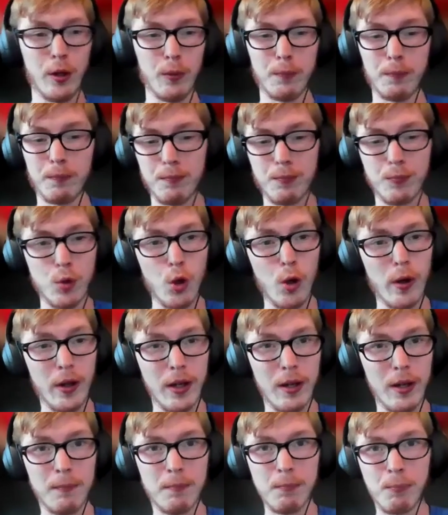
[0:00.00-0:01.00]
know,
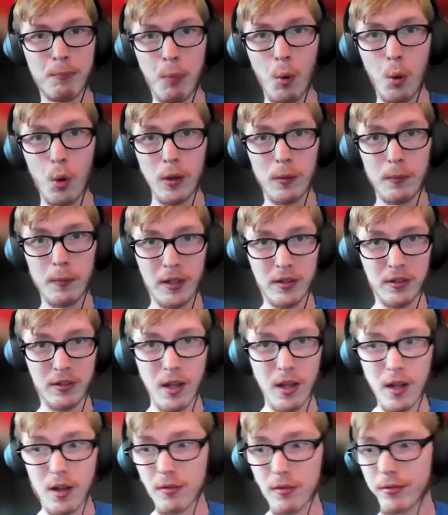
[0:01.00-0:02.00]
growing up poor
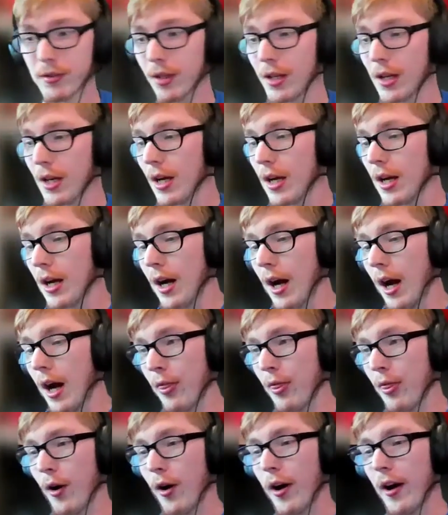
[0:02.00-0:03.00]
myself,
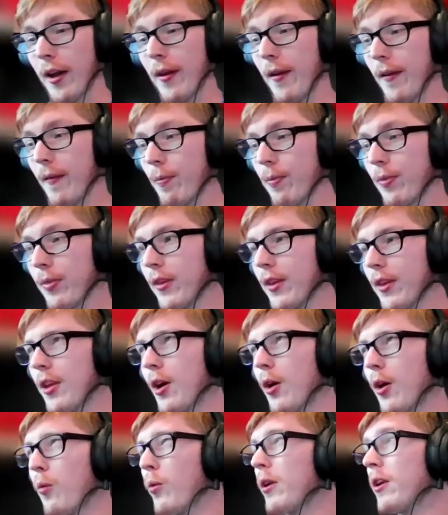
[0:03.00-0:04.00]
I thought, you
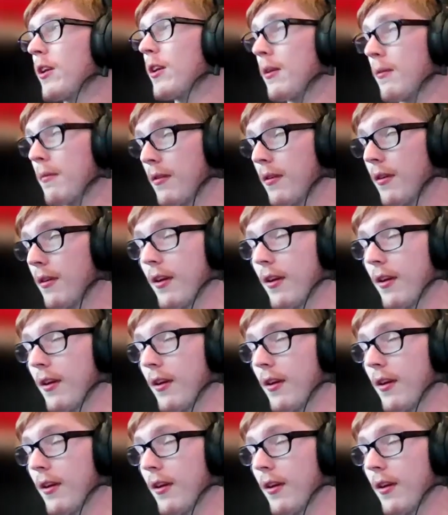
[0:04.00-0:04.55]
know, wouldn't it,